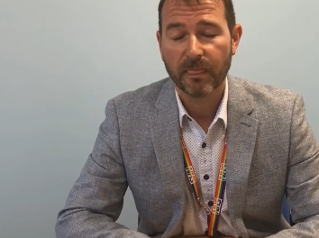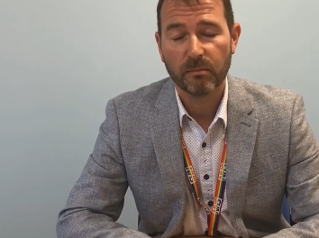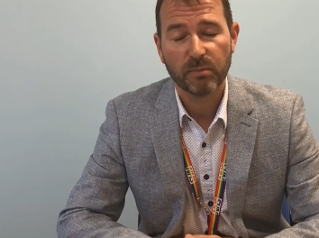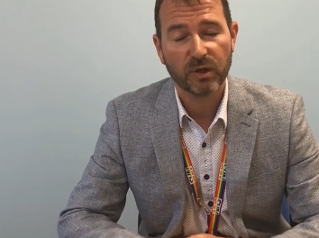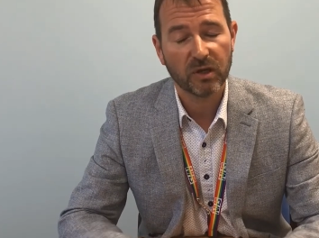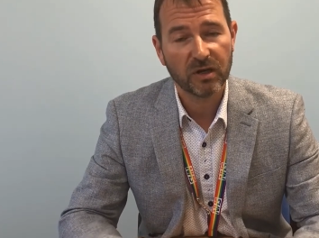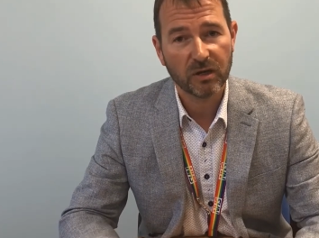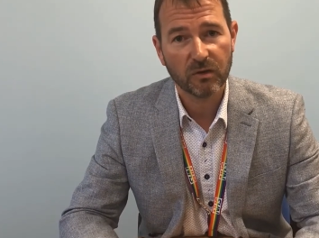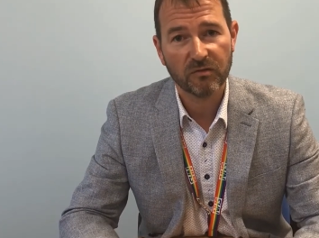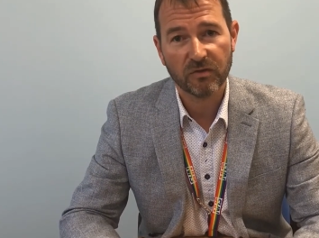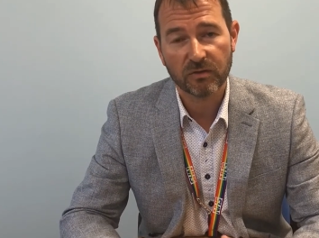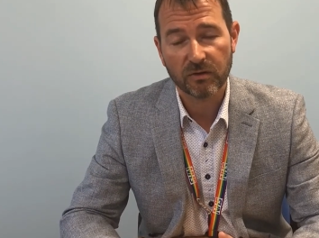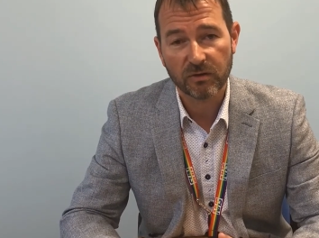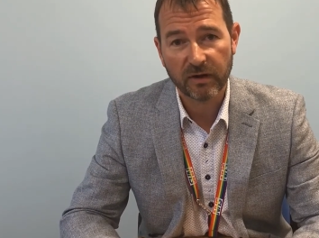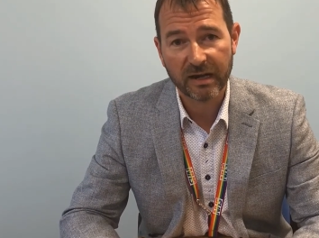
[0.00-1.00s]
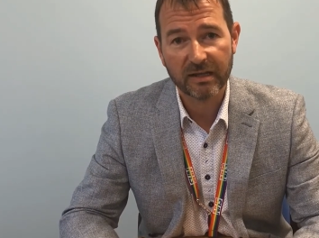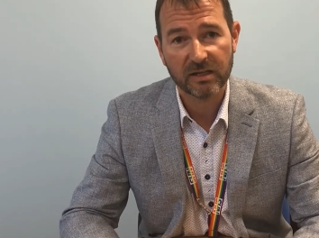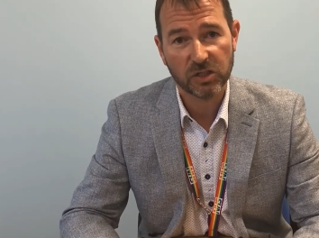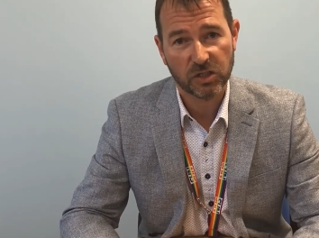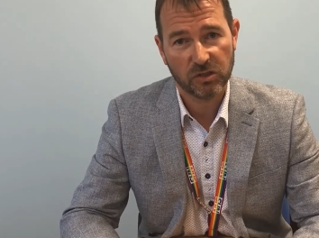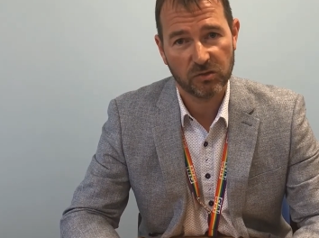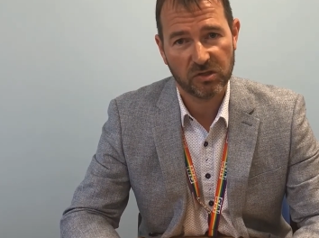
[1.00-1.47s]
But you know, if there are any
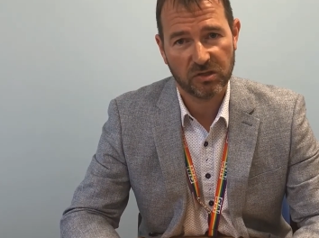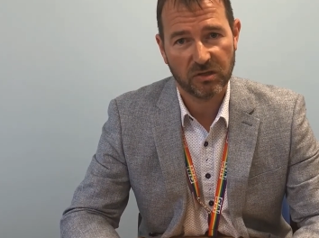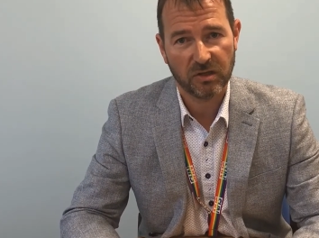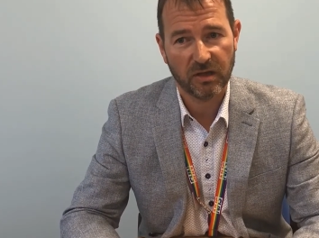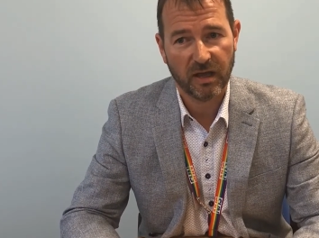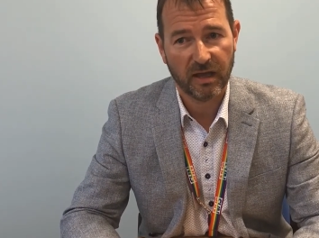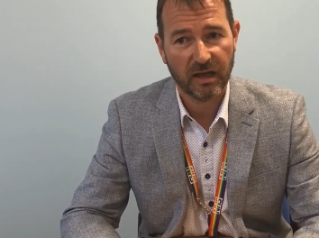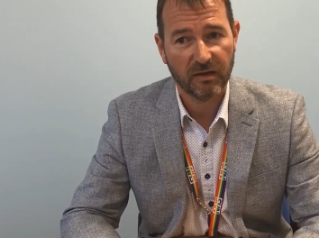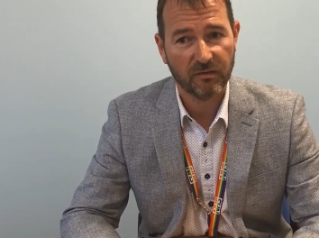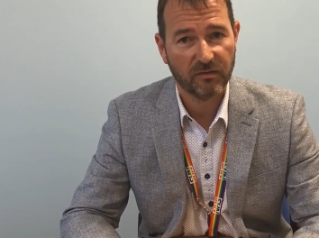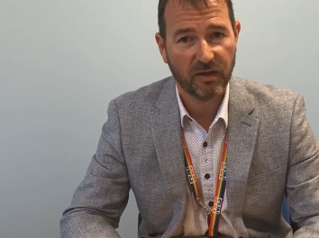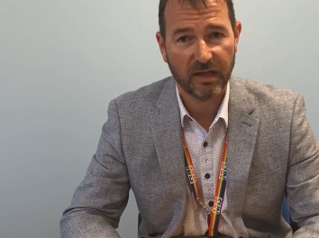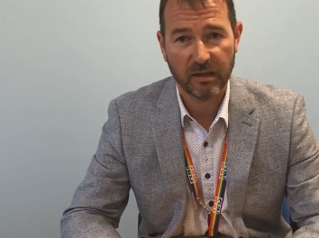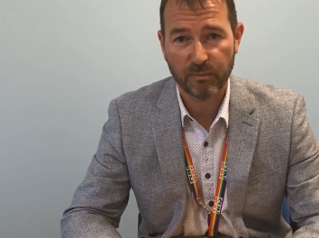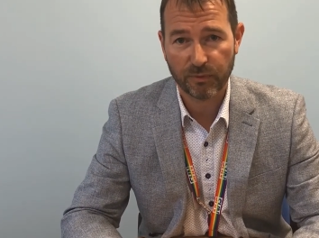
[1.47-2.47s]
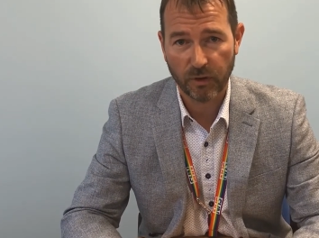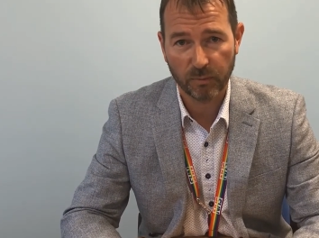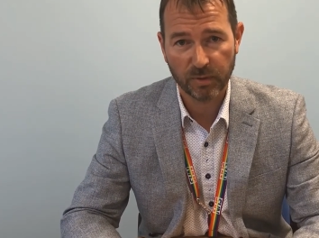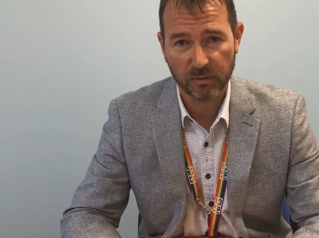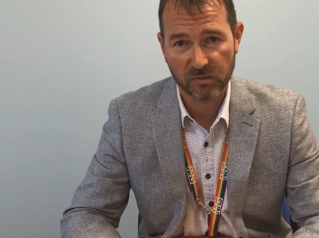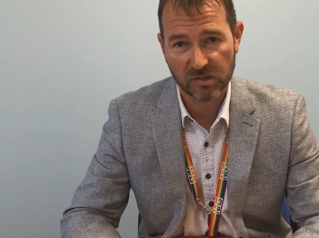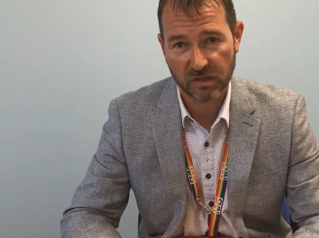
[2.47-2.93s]
issues that you have, any
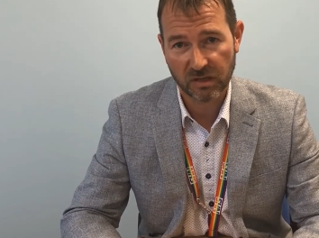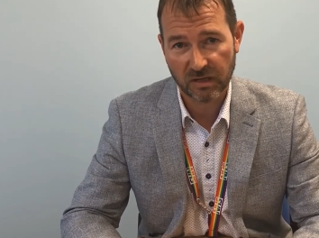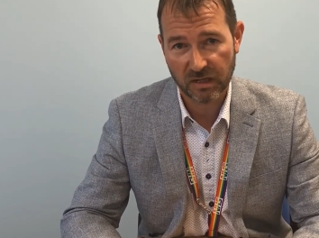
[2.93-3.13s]
problems that you